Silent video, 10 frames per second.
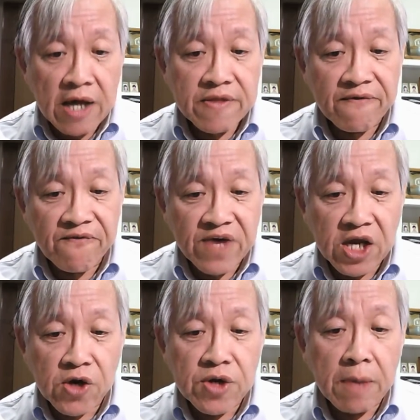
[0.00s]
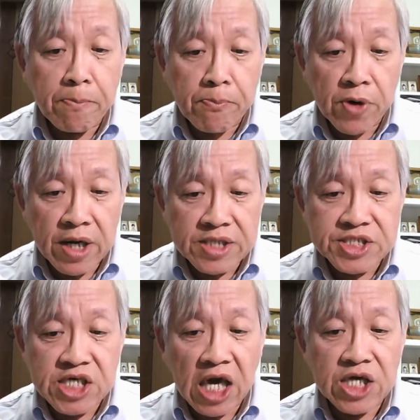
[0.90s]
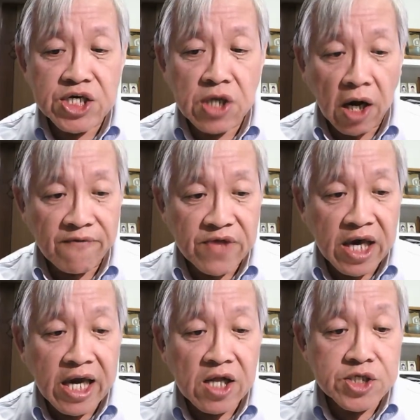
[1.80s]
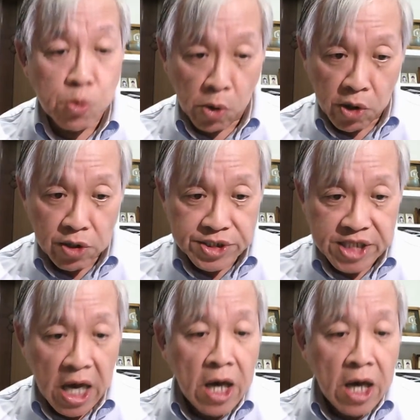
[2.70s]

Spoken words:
the figured pronunciation of the English words,